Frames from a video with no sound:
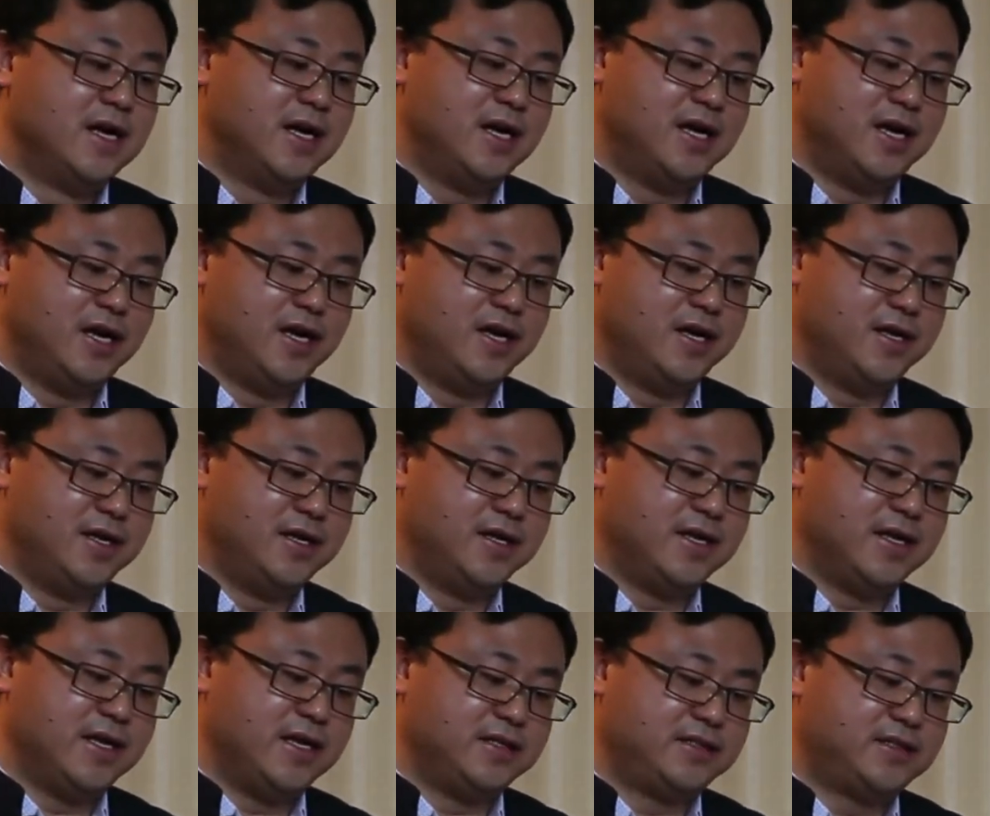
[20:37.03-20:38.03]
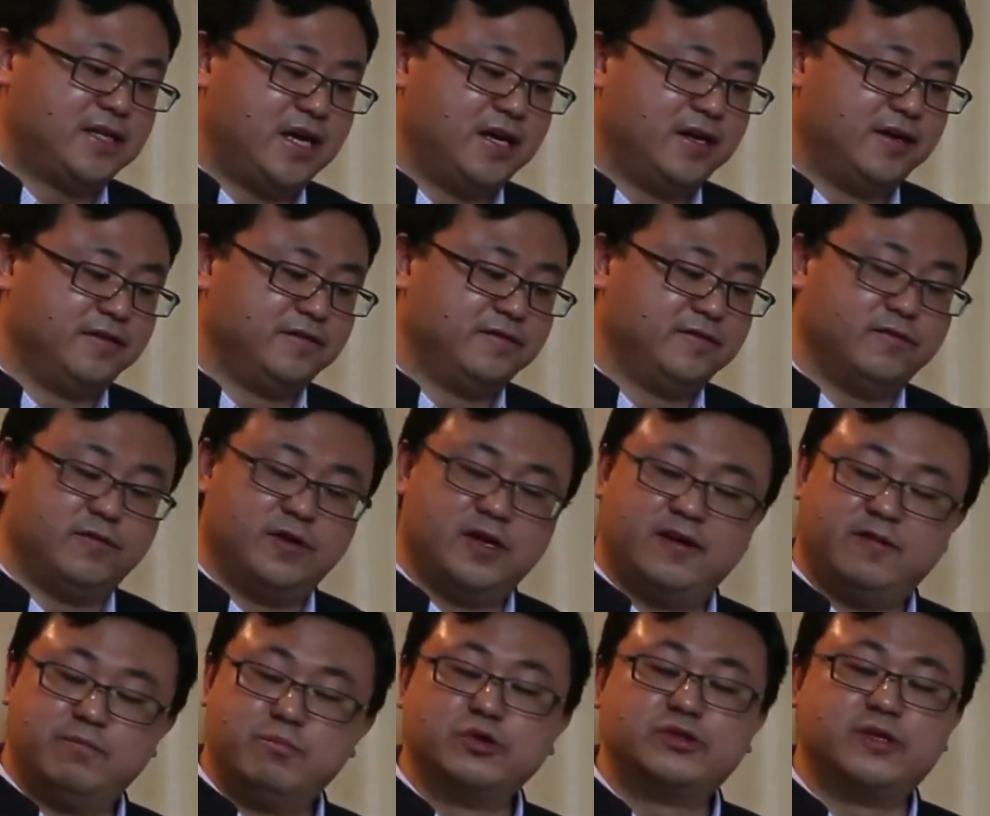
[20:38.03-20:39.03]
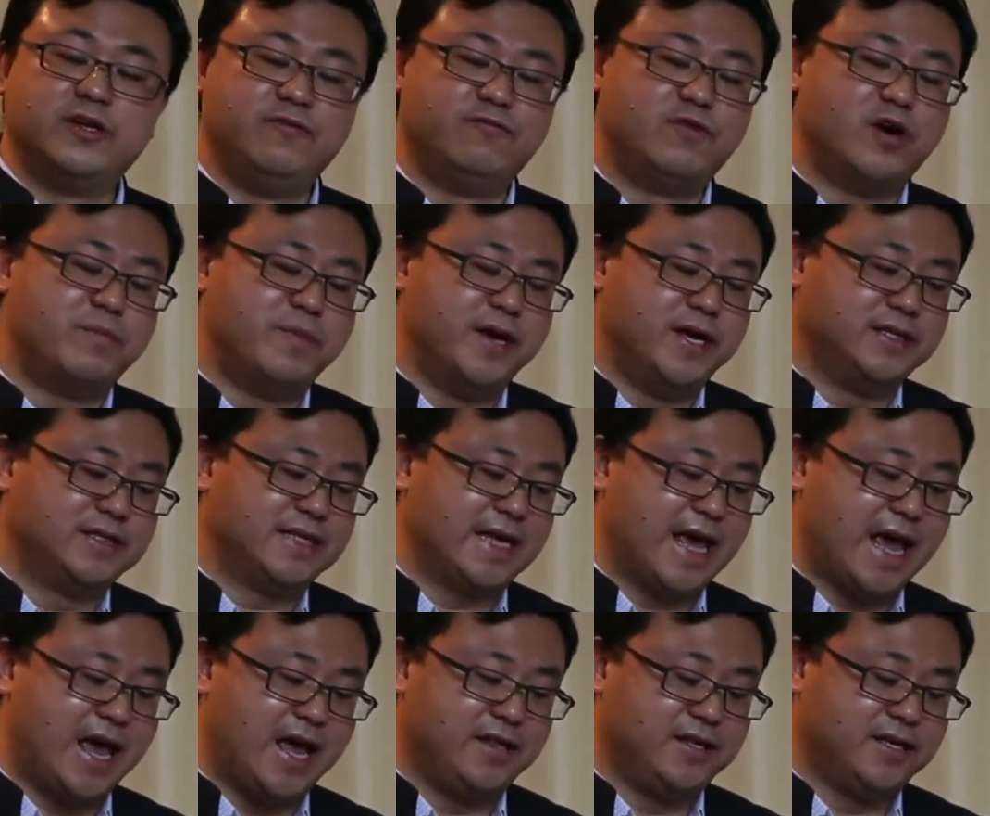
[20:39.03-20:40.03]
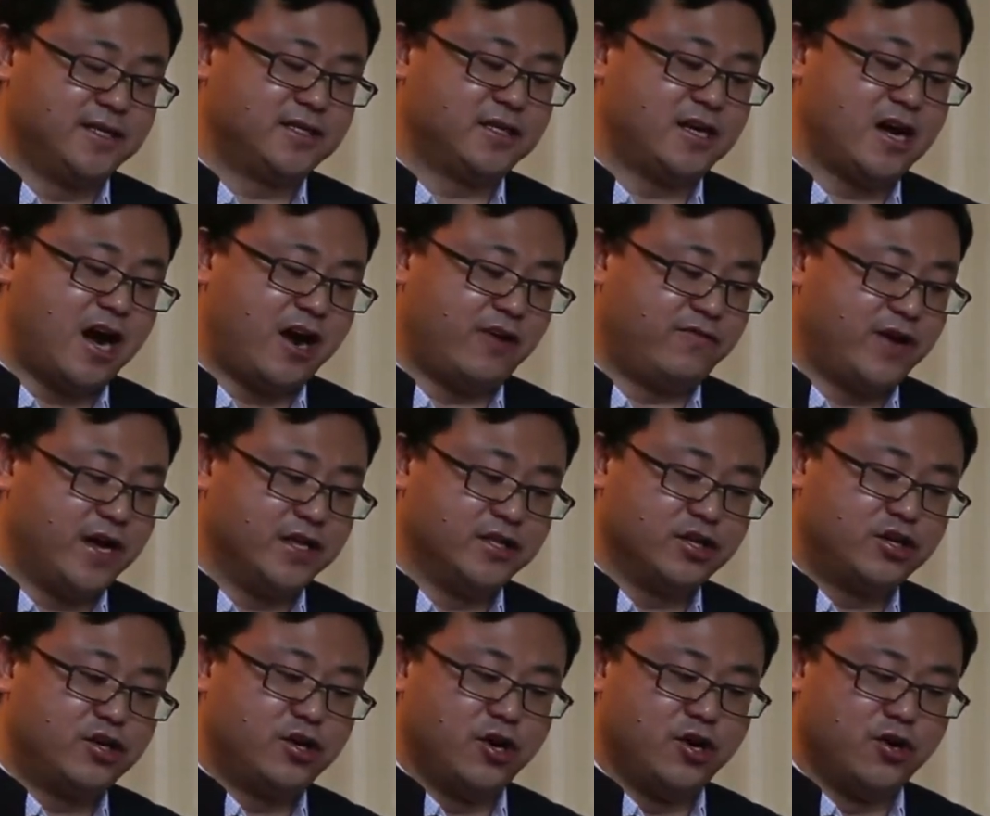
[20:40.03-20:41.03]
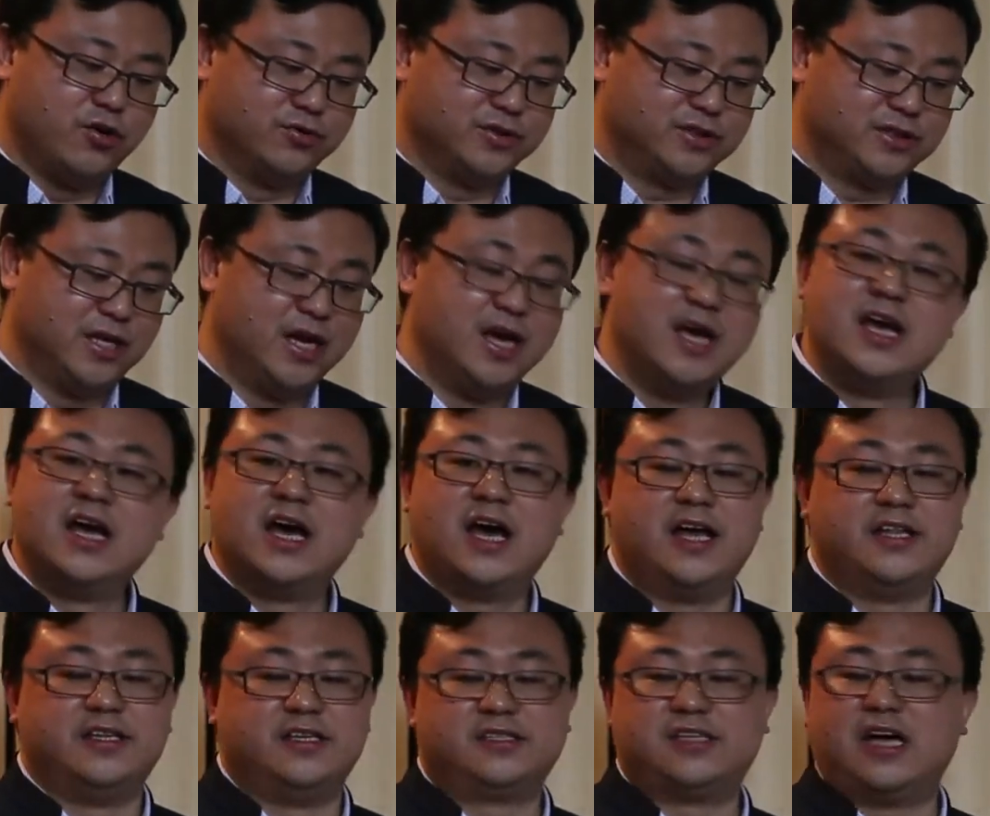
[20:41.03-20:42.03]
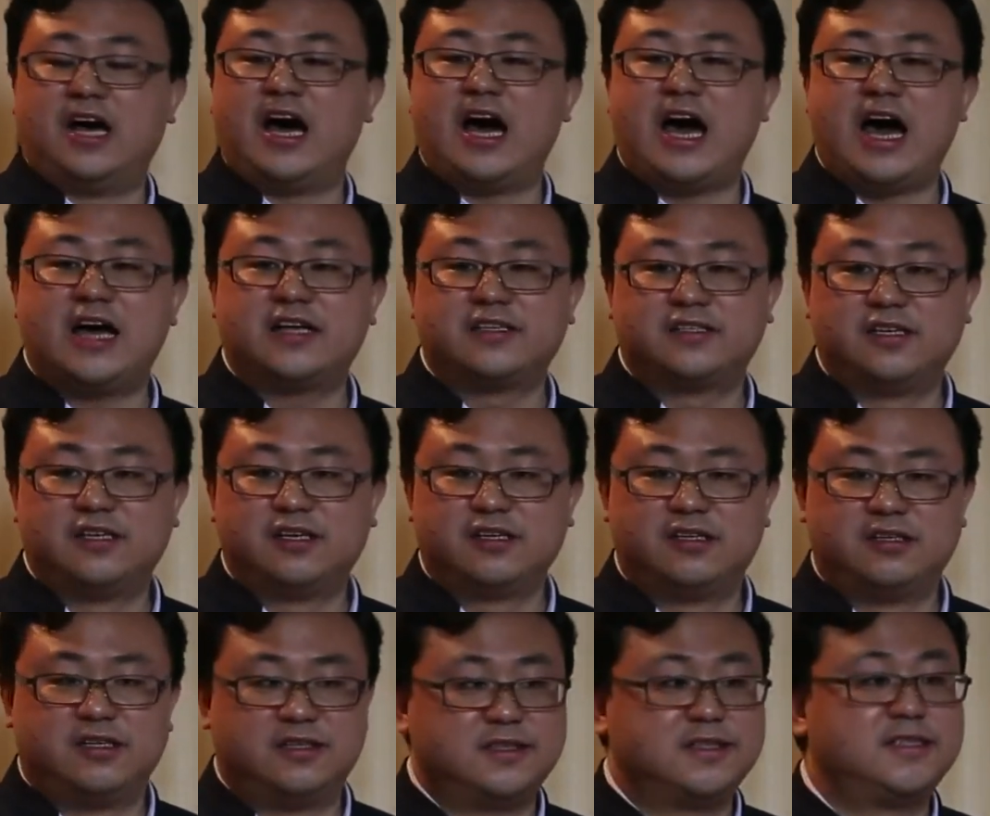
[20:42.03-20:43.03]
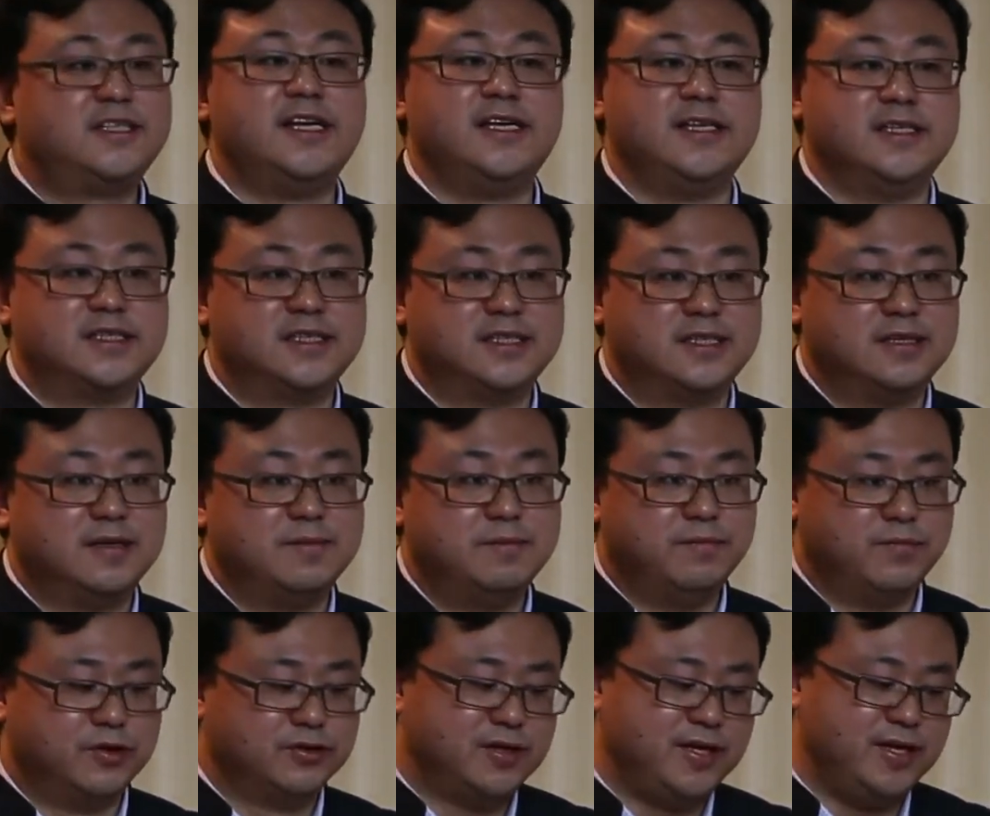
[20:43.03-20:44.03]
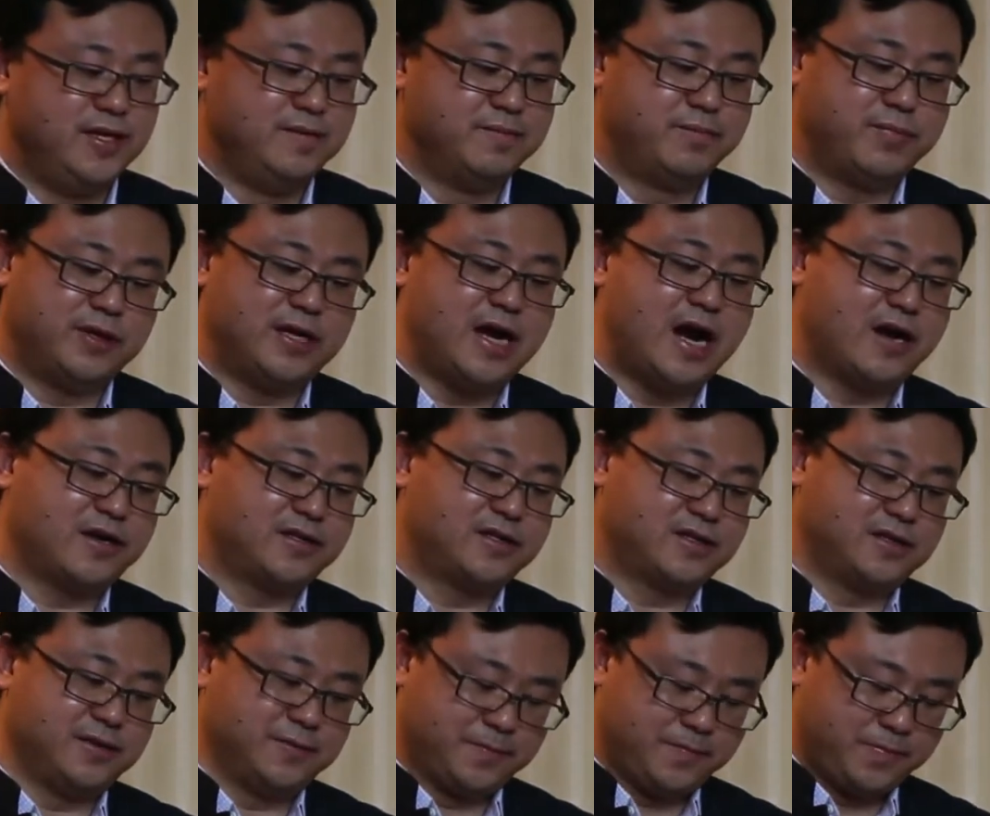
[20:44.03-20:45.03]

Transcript: Muslim women's hand scarf and clothes and some other things, Muslim products.